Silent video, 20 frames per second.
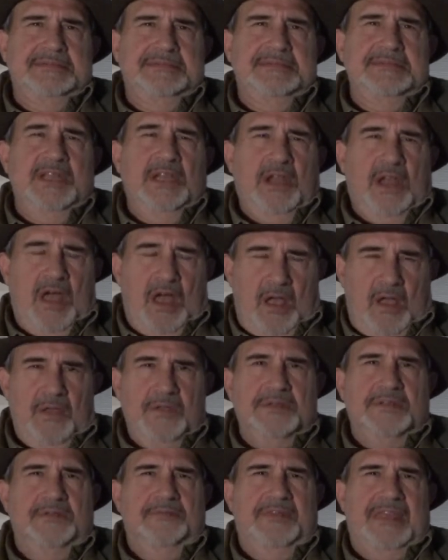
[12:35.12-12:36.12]
the
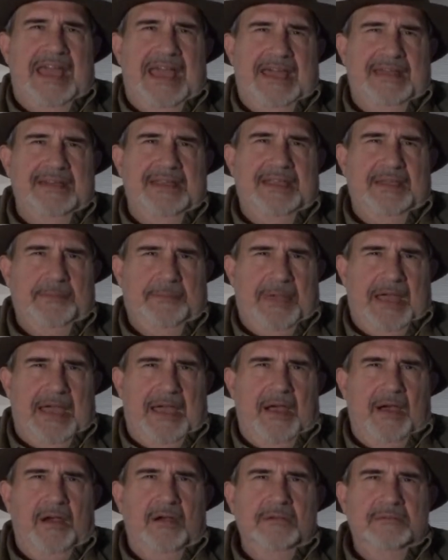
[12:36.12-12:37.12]
laws of that
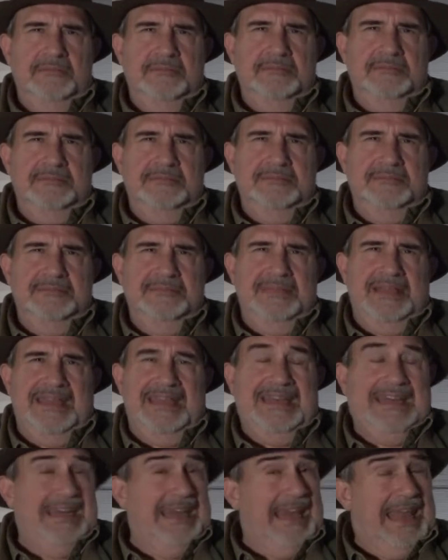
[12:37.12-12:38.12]
empire,
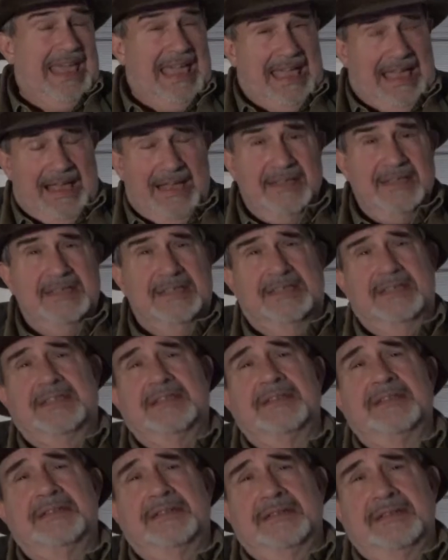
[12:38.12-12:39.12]

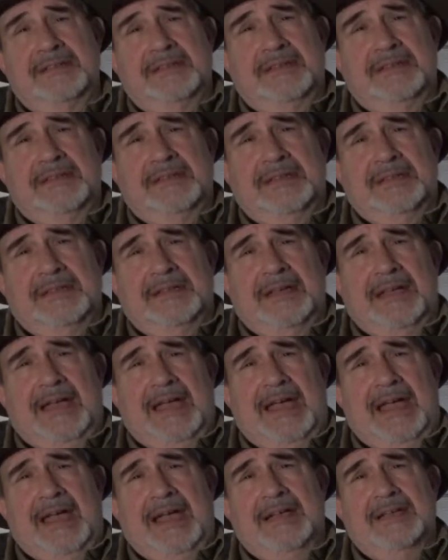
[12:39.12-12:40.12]
unless,
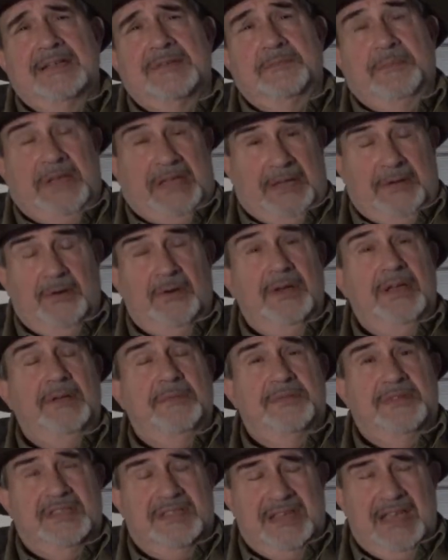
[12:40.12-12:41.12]
as Peter
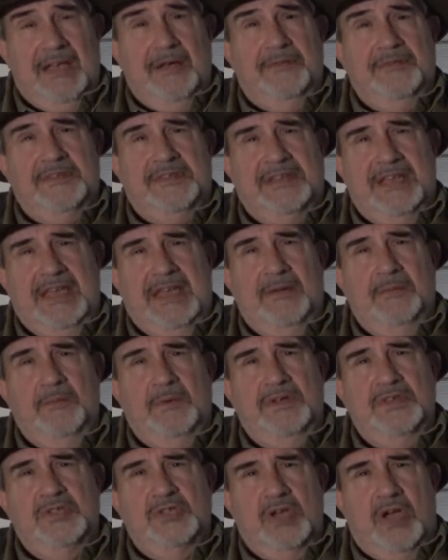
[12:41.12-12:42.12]
himself said
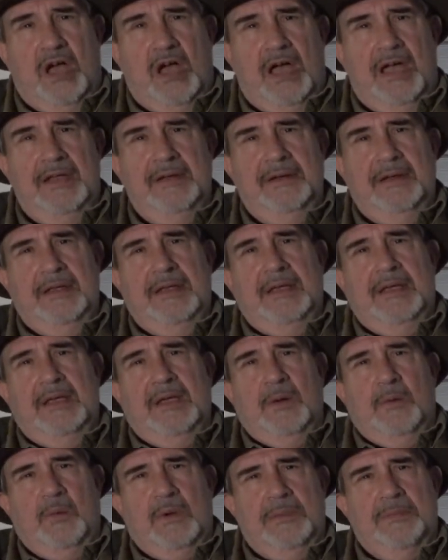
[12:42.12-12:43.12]
with John,
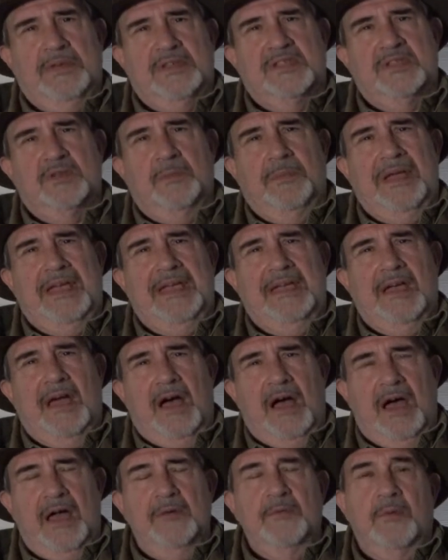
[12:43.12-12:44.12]
we must obey
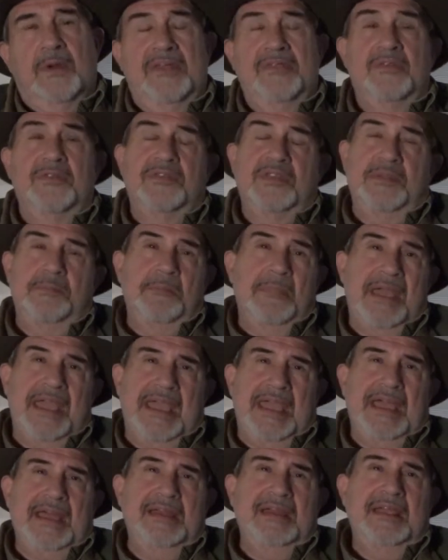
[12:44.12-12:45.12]
God rather than
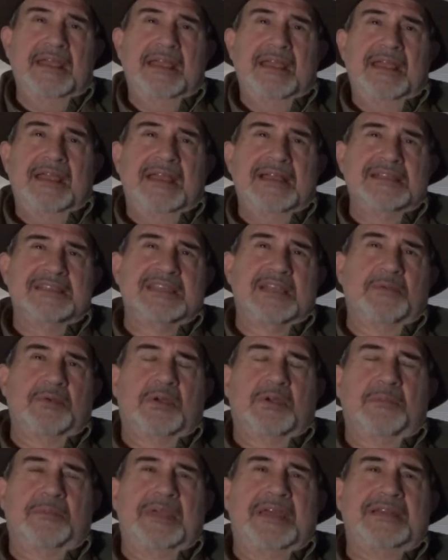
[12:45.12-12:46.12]
man, as they were
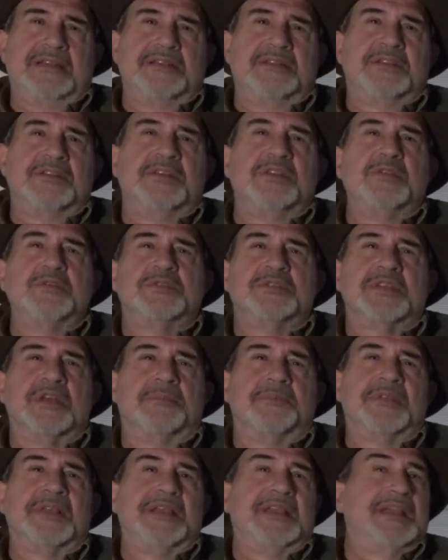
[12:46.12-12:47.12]
commanded to do
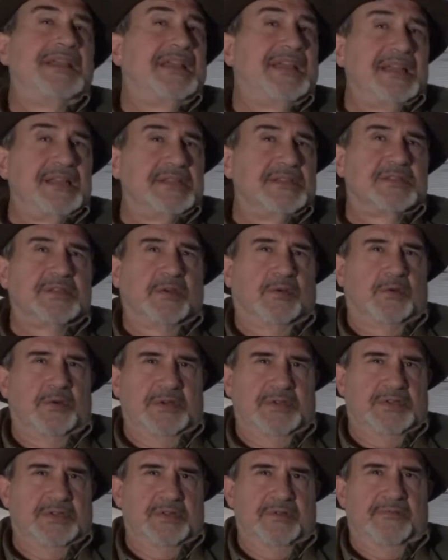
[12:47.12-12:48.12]
something against the
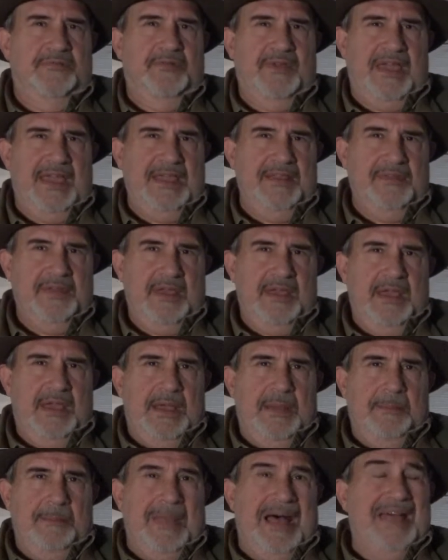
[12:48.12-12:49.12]
Christian faith
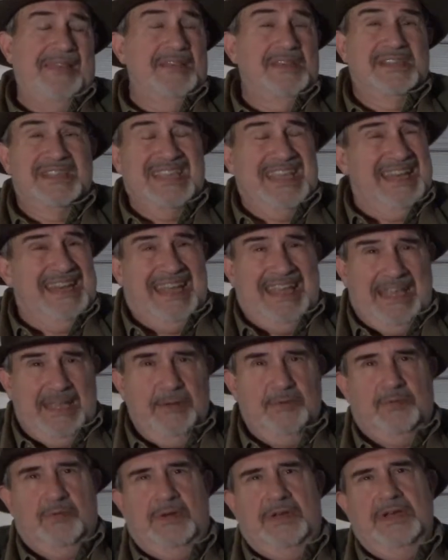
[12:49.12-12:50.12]
by the
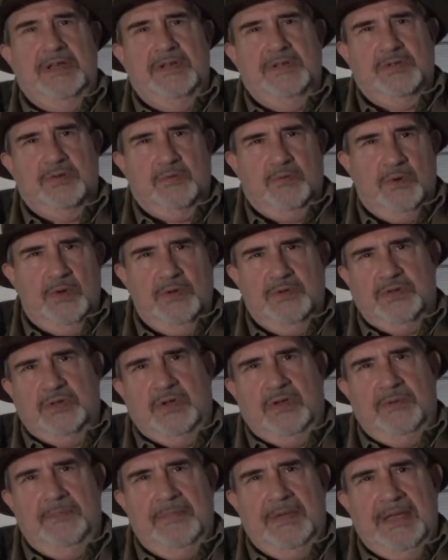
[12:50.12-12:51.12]
Sanhedrin in
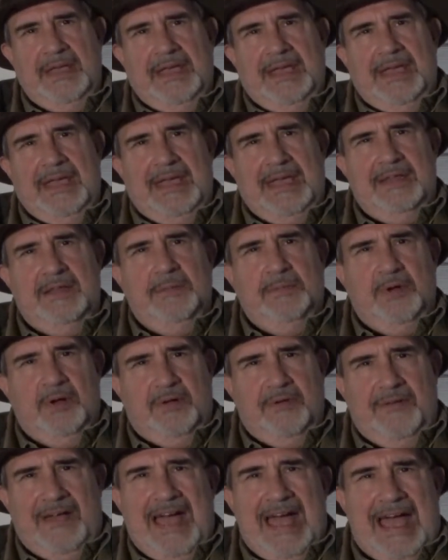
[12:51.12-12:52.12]
Jerusalem in the
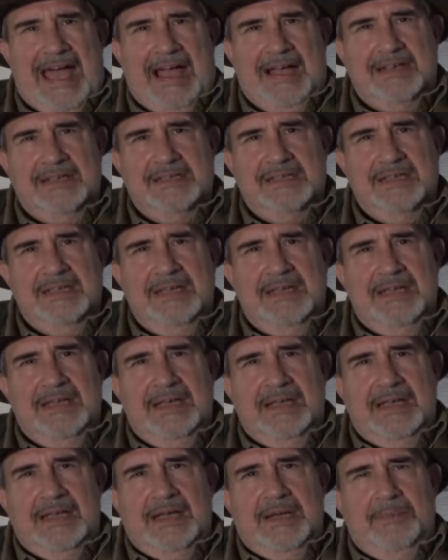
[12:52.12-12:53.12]
book of Acts.
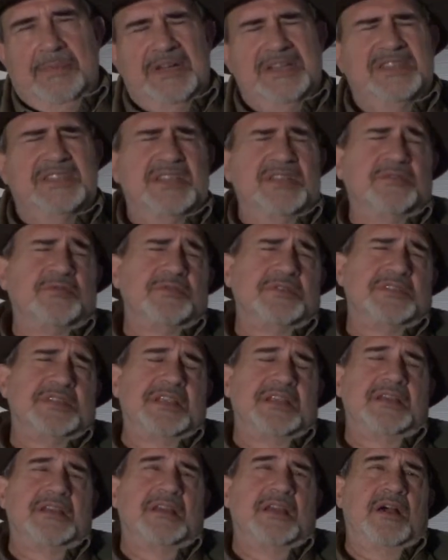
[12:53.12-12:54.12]
But it's
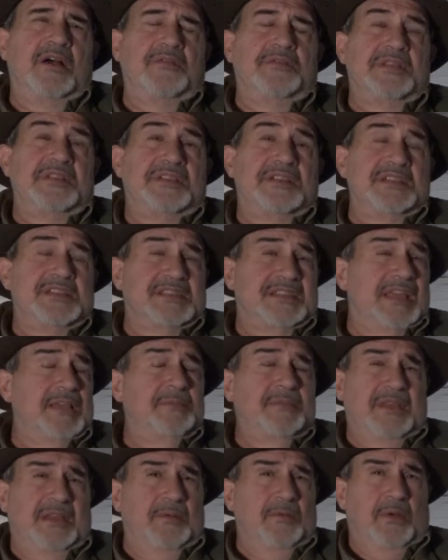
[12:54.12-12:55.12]
interesting to note that this
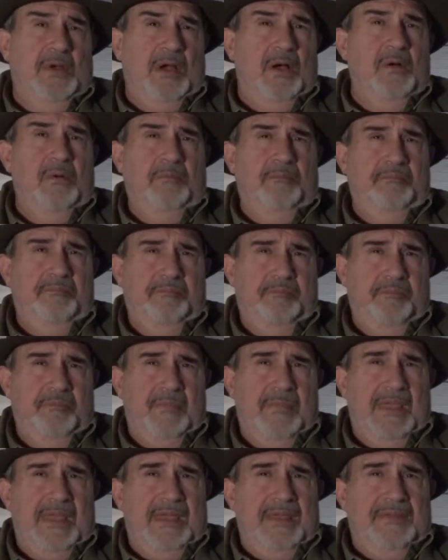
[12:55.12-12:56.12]
same Nero,
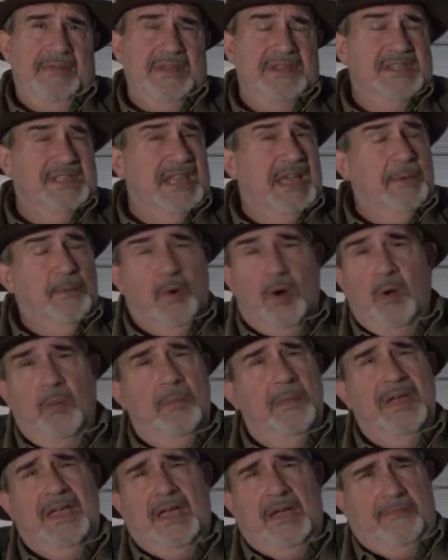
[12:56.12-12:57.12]
the same
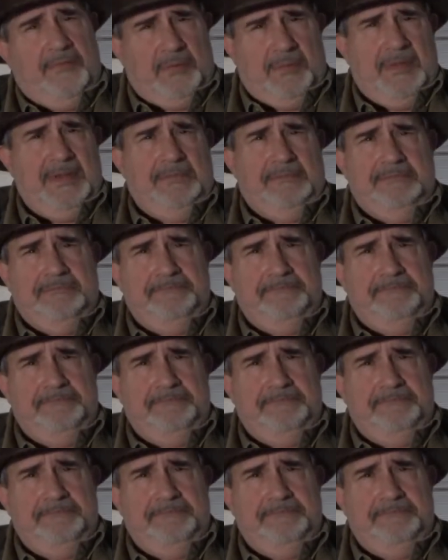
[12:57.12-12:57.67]
Roman government,